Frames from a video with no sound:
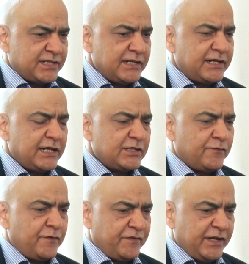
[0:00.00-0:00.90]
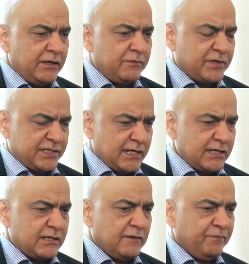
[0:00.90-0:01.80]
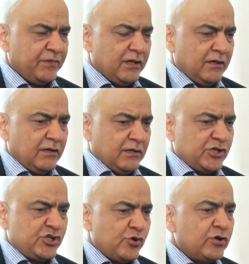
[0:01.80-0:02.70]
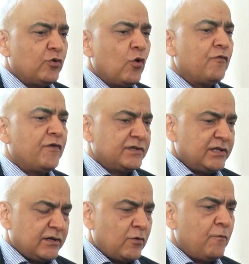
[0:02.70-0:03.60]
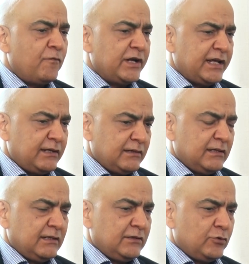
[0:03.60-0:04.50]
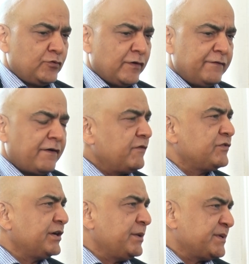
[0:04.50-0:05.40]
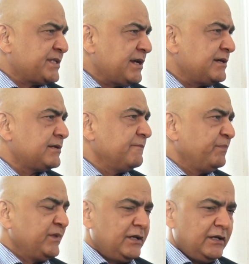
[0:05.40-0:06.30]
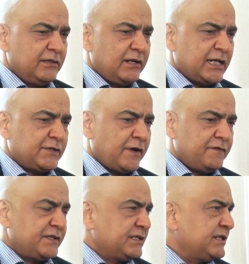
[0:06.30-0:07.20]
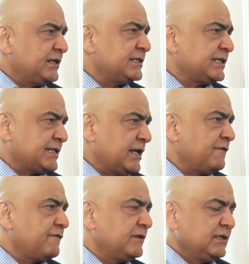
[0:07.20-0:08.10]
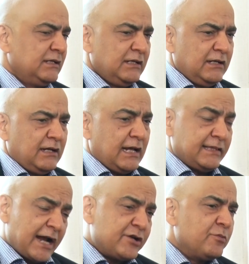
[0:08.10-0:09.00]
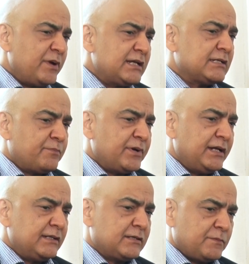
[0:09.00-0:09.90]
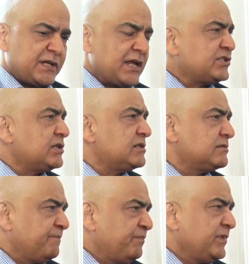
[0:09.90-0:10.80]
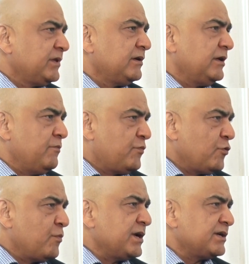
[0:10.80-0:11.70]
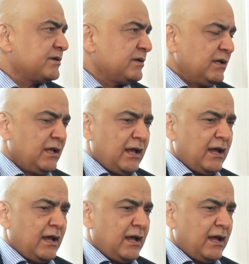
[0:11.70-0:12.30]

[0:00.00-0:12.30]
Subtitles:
percentage of 15% should grow further, hopefully to 25 to 30% in the next 5-6 years itself. And that to me is a pretty substantial improvement,